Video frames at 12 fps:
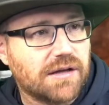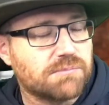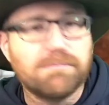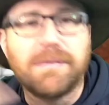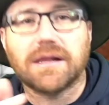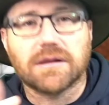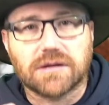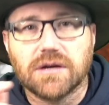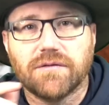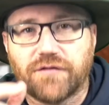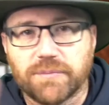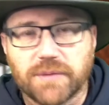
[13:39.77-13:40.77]
milk
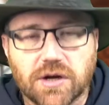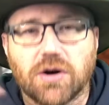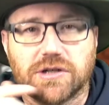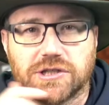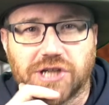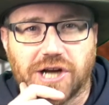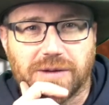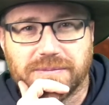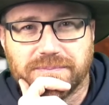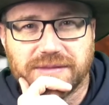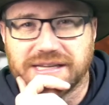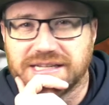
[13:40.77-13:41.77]
from the corner shop
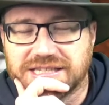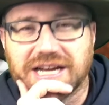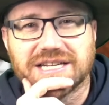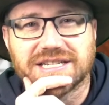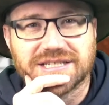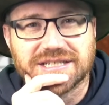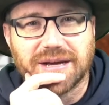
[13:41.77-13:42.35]
these days.